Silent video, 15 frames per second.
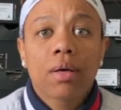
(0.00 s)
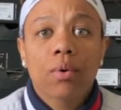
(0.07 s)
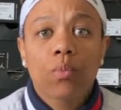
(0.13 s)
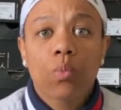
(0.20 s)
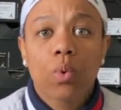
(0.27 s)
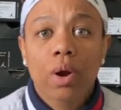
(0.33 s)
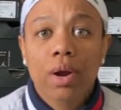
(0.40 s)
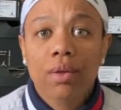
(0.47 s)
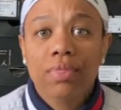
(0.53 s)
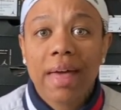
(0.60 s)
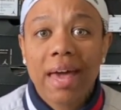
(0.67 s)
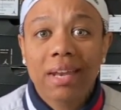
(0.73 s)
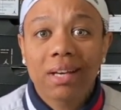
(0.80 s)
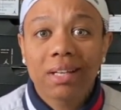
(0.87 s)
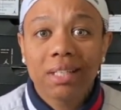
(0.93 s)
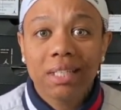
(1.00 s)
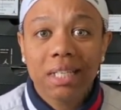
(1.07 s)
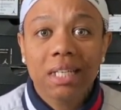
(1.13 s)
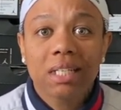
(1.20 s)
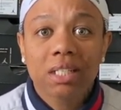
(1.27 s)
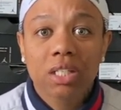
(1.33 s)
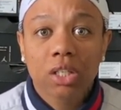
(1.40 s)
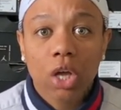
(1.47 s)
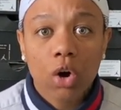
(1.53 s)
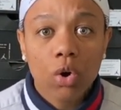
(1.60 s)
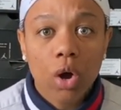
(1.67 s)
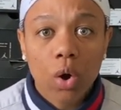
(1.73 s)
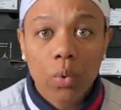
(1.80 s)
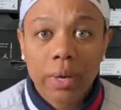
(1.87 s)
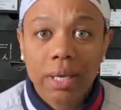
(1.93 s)
Where that Adidas
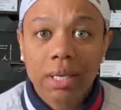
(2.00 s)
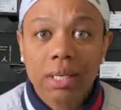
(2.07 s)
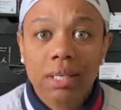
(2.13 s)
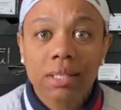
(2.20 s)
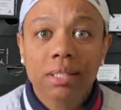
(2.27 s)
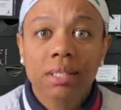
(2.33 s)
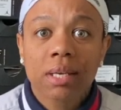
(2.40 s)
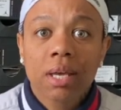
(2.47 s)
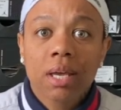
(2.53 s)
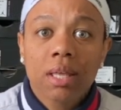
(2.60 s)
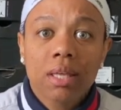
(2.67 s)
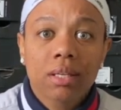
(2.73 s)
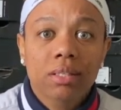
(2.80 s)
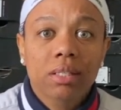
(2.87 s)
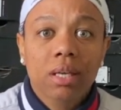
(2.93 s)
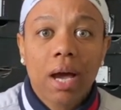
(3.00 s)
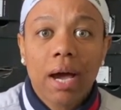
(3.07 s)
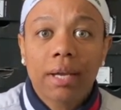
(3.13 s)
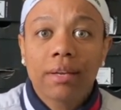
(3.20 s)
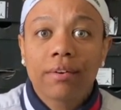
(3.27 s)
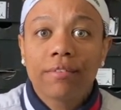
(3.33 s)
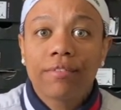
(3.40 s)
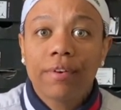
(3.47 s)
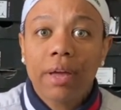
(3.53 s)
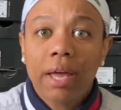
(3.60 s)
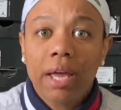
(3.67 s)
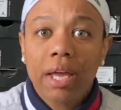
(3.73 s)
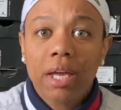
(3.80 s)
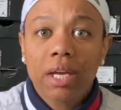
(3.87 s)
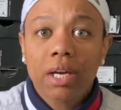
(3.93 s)
logo is, it's kind of
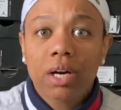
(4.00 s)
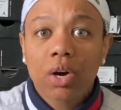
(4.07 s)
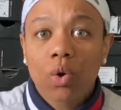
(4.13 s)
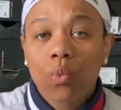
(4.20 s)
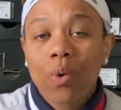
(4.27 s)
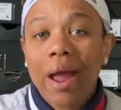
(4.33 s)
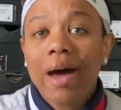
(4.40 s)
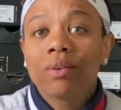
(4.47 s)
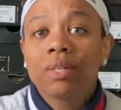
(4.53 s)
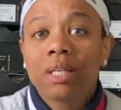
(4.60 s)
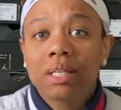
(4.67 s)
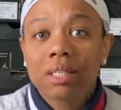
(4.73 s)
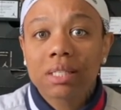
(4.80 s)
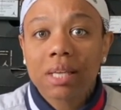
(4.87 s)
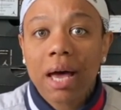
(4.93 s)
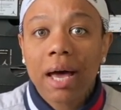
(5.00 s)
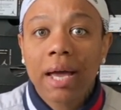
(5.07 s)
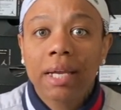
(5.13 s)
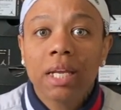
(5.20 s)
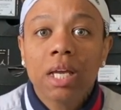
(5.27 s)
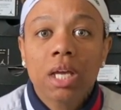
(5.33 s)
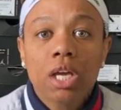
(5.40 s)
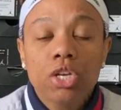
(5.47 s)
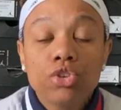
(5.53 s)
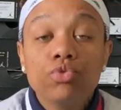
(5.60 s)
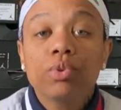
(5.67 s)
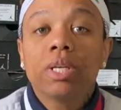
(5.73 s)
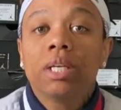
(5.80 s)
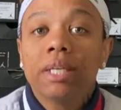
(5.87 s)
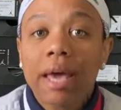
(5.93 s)
a rounded sign, and you
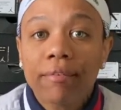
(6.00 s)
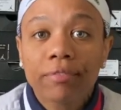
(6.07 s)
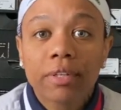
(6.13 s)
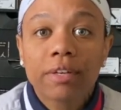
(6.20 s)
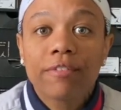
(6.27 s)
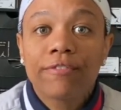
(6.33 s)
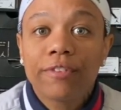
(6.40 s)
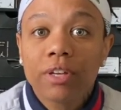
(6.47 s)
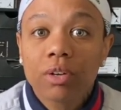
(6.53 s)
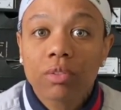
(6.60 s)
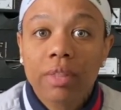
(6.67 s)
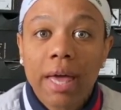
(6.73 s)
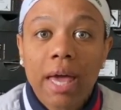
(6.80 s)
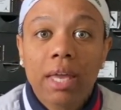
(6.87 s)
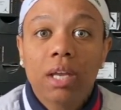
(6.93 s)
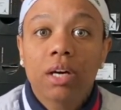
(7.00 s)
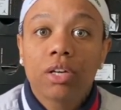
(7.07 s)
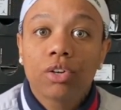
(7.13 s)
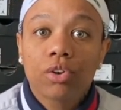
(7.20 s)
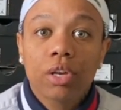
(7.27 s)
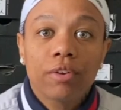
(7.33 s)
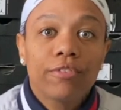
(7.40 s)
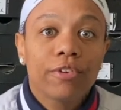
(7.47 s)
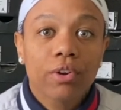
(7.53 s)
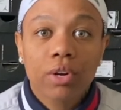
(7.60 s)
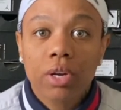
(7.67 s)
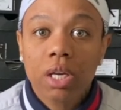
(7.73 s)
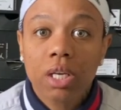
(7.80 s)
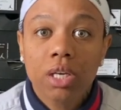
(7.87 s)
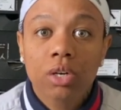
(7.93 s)
can definitely feel that underneath your
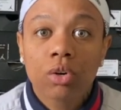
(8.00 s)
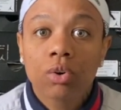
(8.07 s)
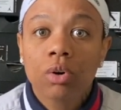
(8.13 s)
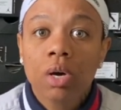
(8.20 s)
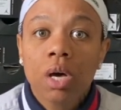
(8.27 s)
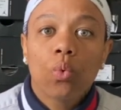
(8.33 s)
heel.